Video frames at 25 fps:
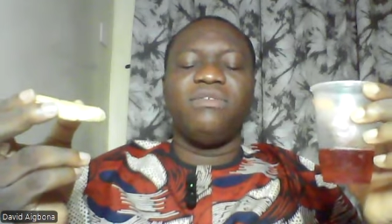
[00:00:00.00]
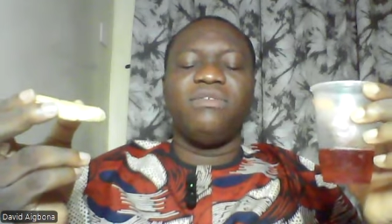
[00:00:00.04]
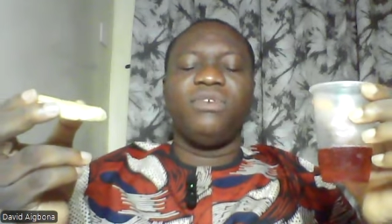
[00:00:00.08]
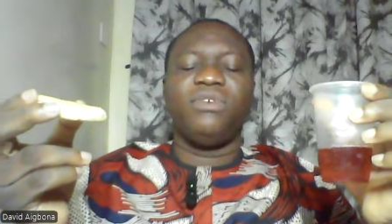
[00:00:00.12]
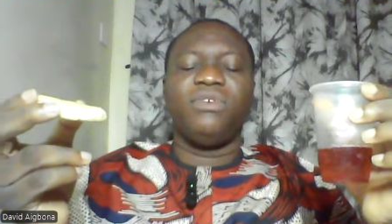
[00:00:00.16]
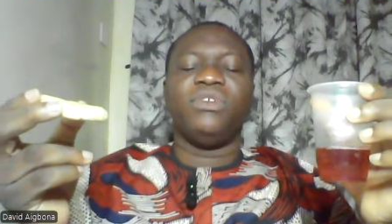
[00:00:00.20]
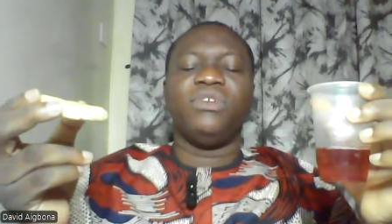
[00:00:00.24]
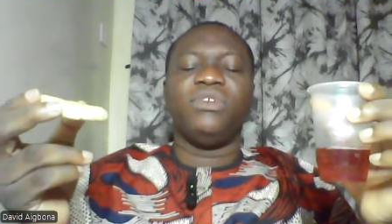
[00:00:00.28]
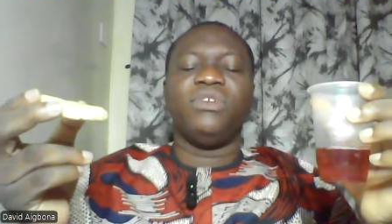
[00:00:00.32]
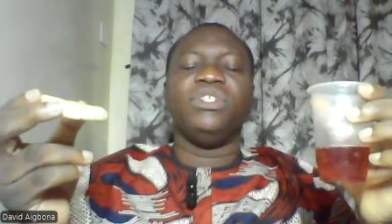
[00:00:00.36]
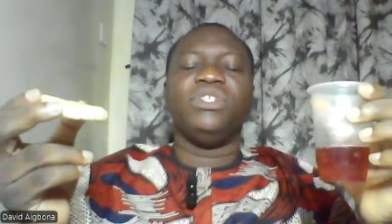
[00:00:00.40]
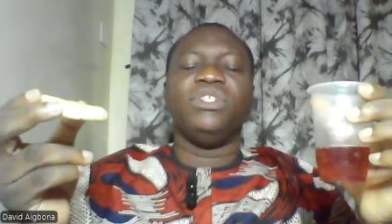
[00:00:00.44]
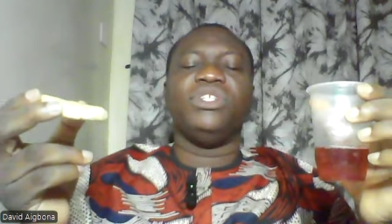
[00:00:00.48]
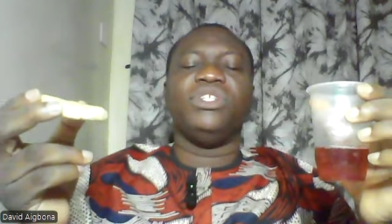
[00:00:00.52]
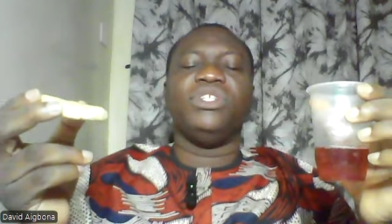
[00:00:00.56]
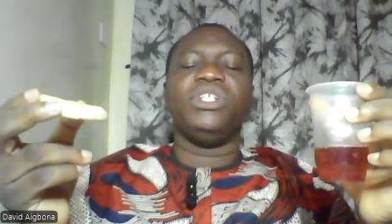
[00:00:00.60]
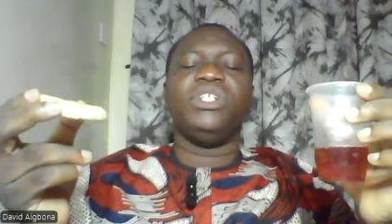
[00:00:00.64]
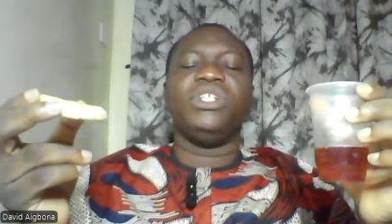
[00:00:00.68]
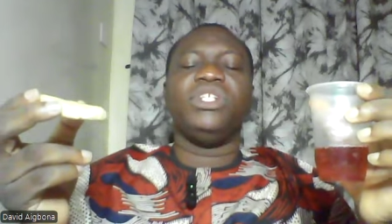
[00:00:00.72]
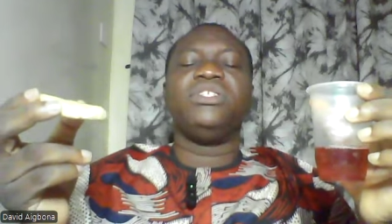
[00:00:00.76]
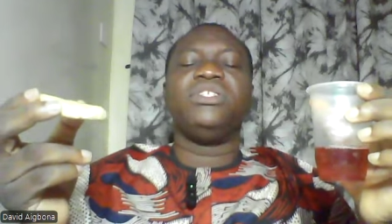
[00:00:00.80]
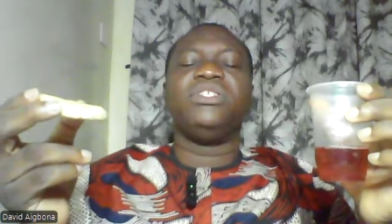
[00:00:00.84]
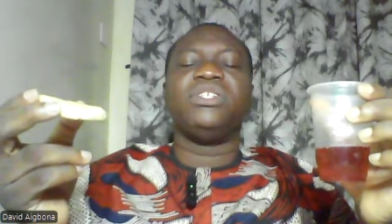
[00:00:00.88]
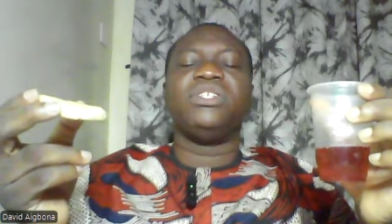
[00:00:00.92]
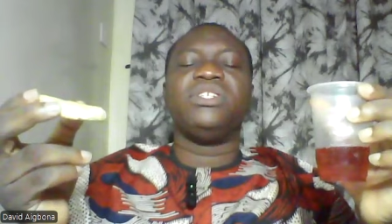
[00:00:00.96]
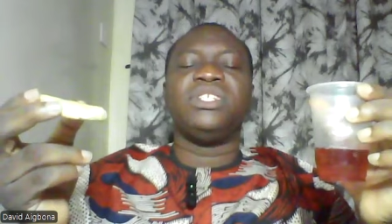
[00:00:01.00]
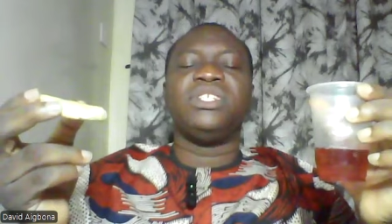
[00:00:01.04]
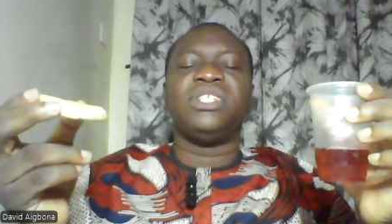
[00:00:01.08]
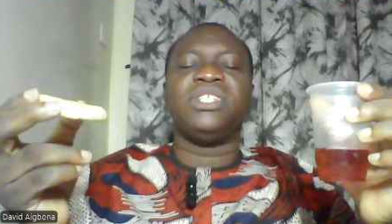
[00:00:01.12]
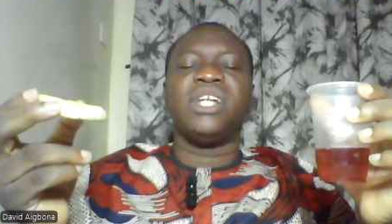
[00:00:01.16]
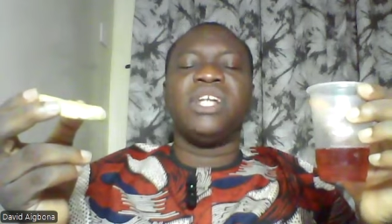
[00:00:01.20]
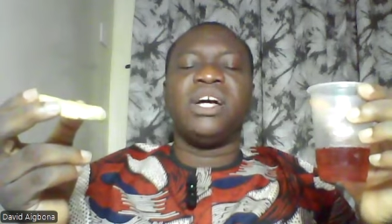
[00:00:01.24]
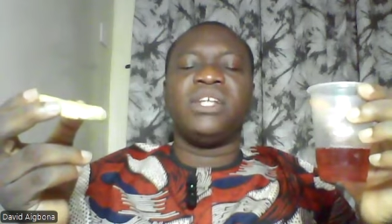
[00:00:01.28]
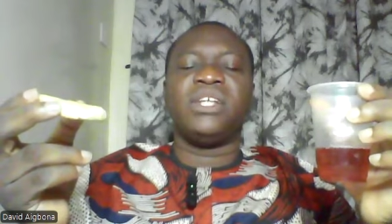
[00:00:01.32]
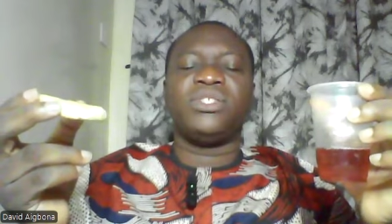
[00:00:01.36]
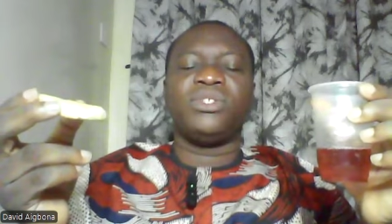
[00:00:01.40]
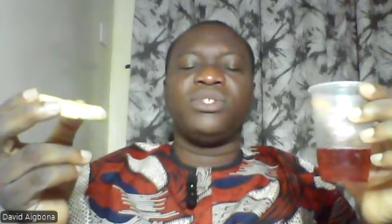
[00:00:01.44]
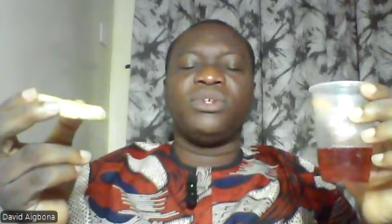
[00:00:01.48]
For Jesus is
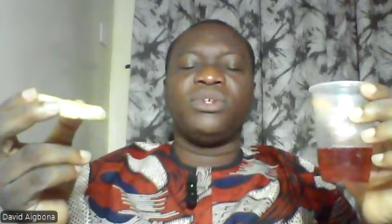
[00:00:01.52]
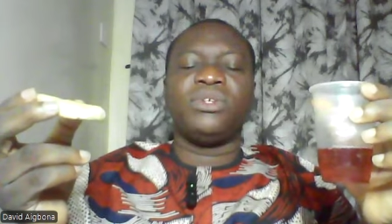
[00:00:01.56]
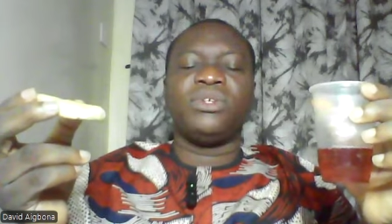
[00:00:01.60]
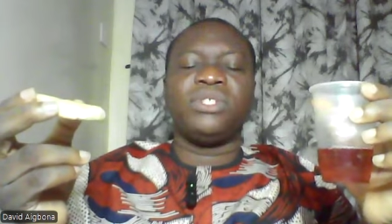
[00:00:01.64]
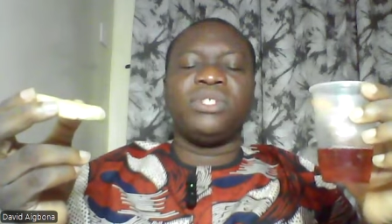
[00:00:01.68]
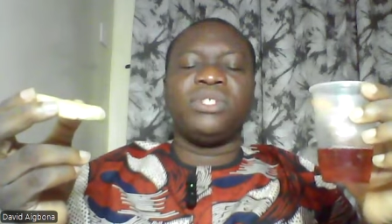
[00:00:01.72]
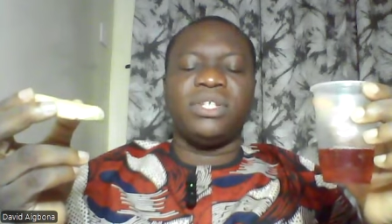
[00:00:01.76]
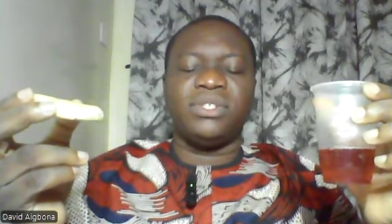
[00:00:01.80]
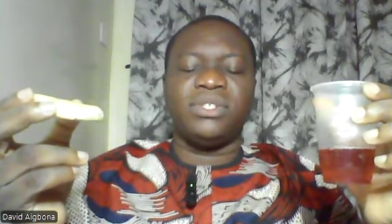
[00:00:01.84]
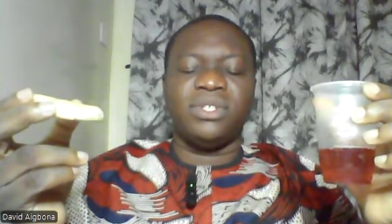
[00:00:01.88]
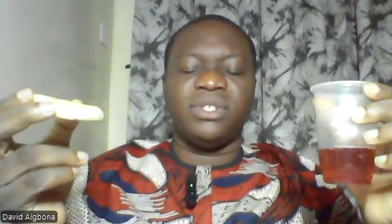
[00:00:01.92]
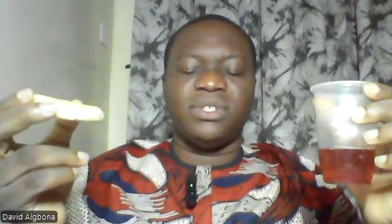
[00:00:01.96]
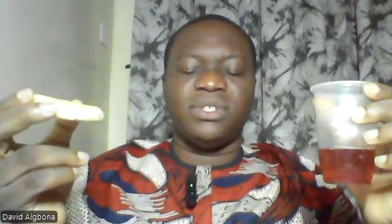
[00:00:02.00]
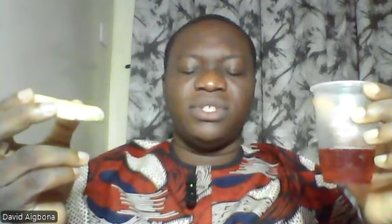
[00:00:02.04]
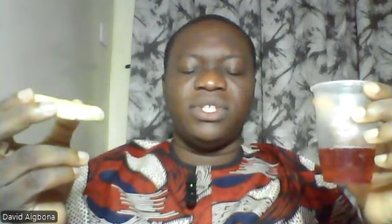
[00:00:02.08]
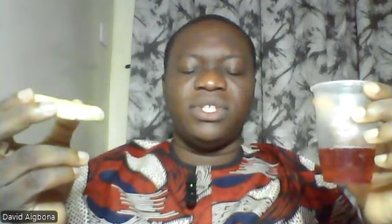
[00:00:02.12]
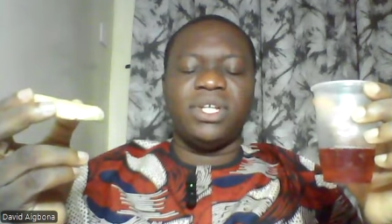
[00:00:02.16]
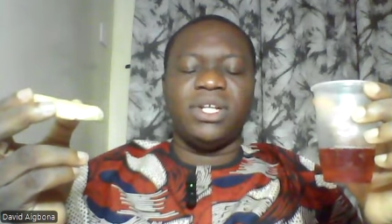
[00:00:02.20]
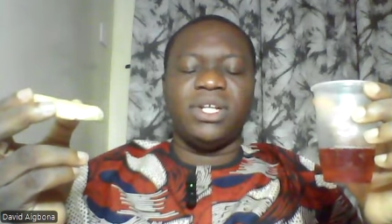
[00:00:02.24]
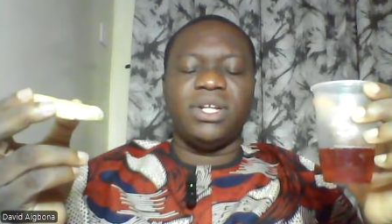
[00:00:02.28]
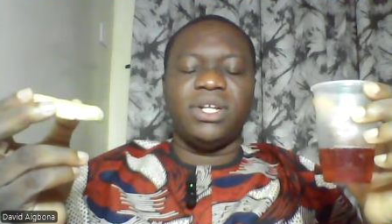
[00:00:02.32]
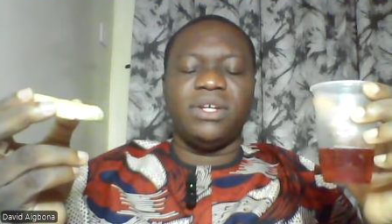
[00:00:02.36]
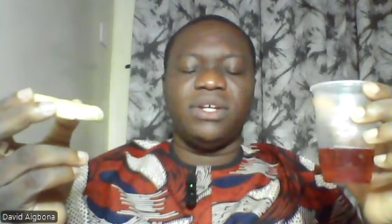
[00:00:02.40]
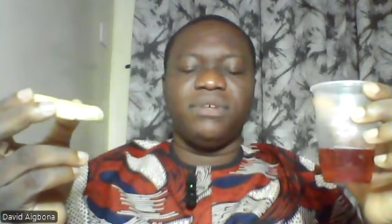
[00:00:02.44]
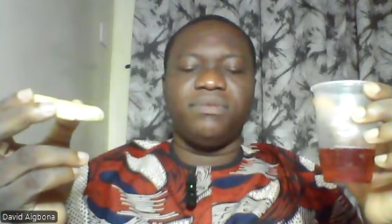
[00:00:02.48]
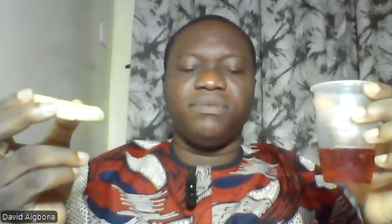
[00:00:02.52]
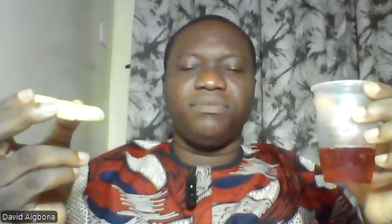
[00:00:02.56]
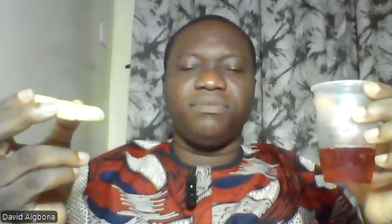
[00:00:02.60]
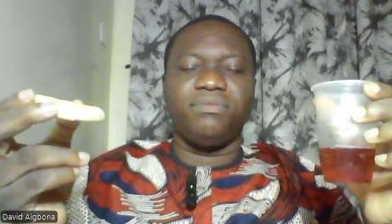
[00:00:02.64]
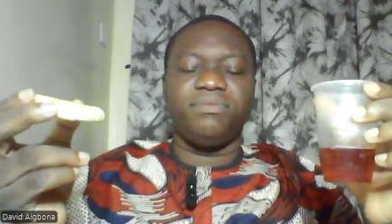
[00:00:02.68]
our source and sustainer.